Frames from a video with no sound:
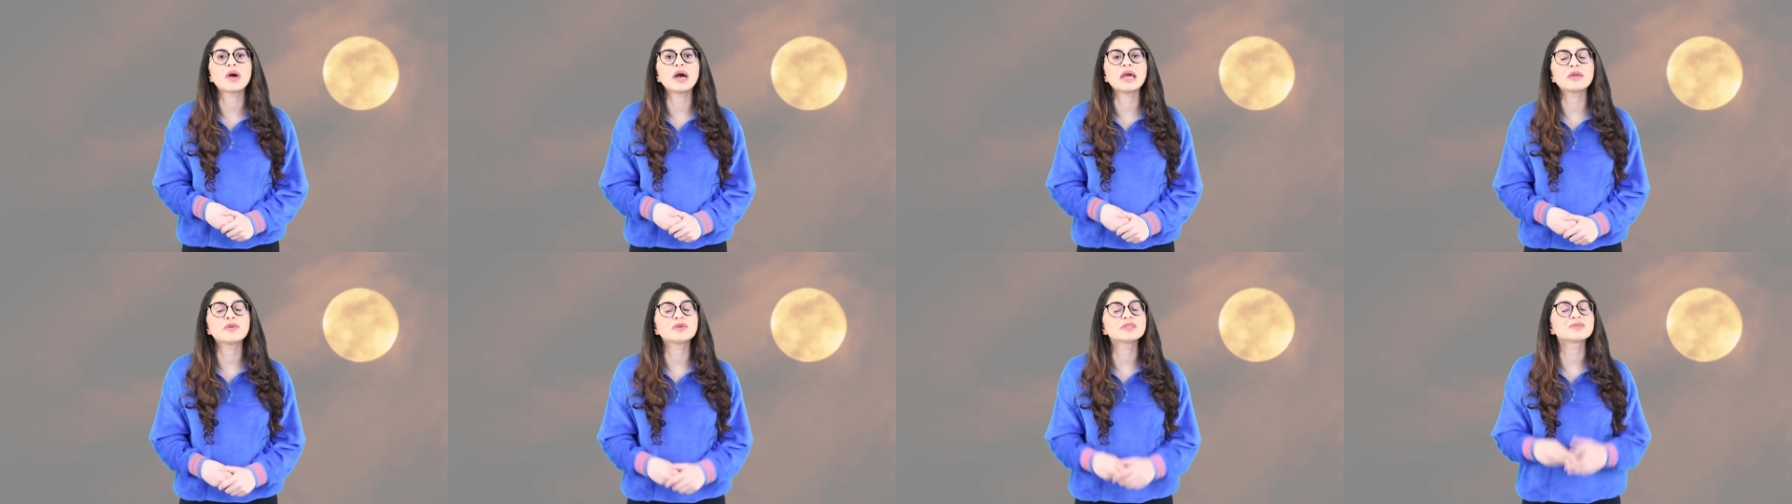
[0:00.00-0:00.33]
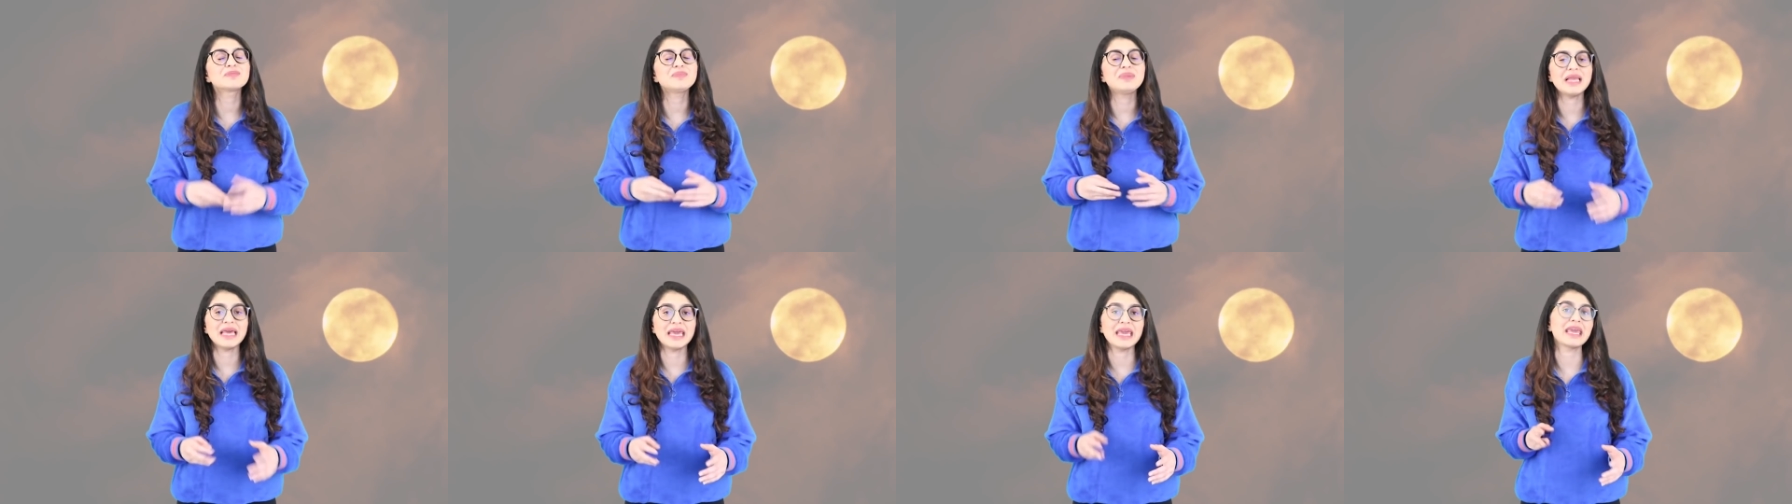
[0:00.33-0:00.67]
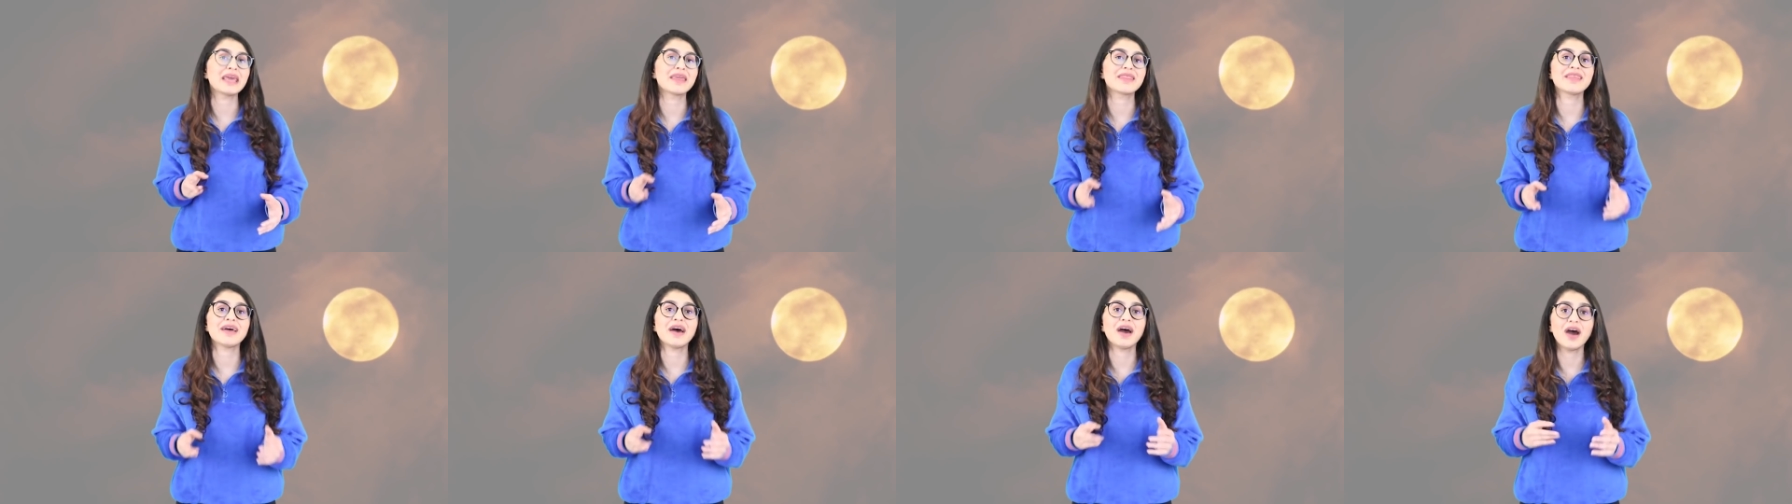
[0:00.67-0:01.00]
while he was
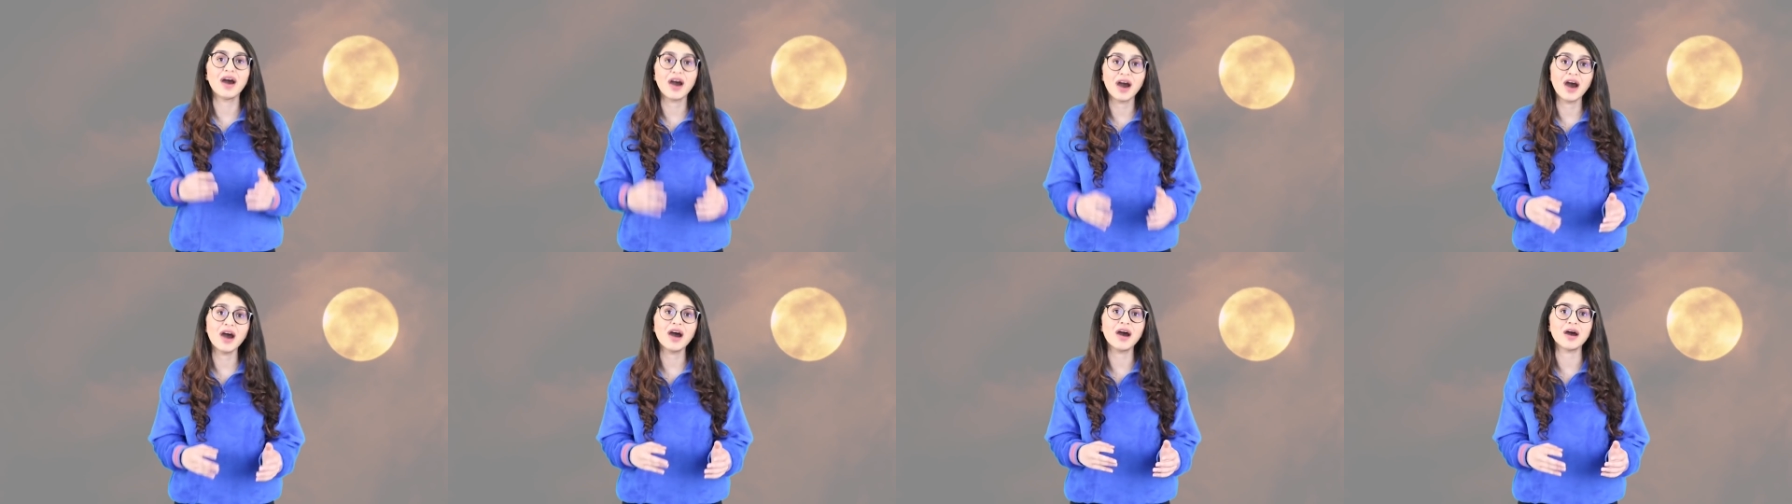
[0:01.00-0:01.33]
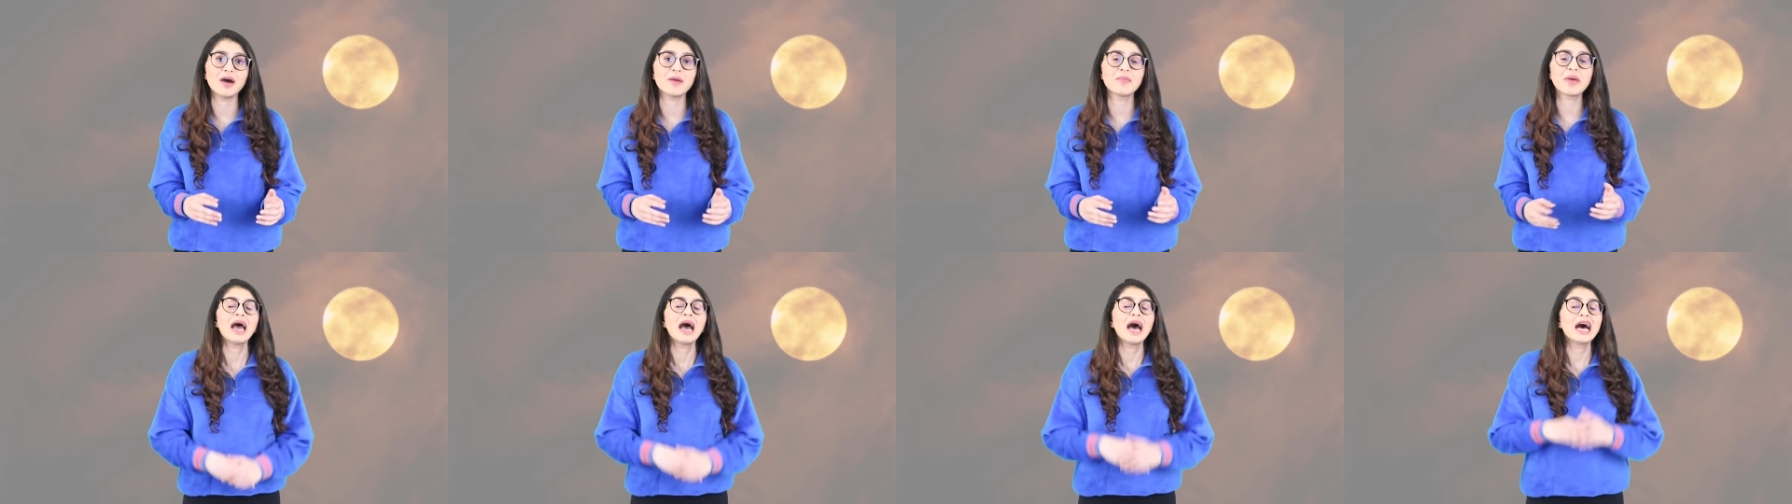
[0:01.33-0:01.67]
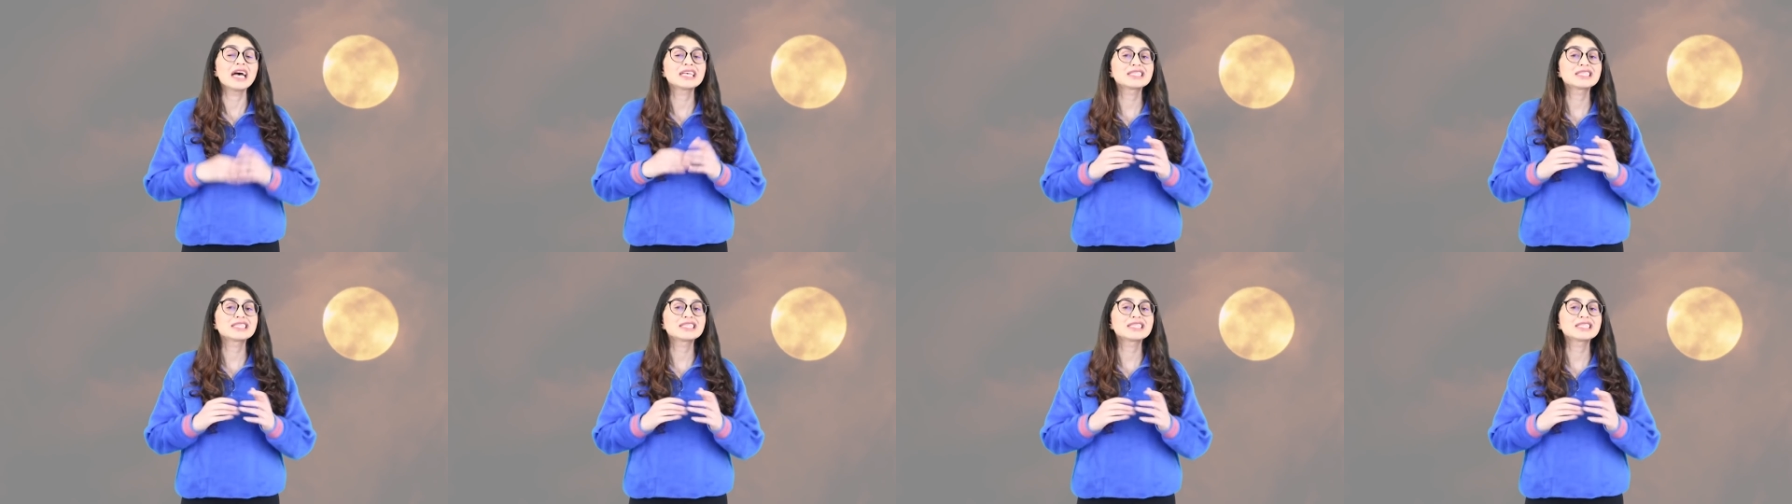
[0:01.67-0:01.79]
playing the harp.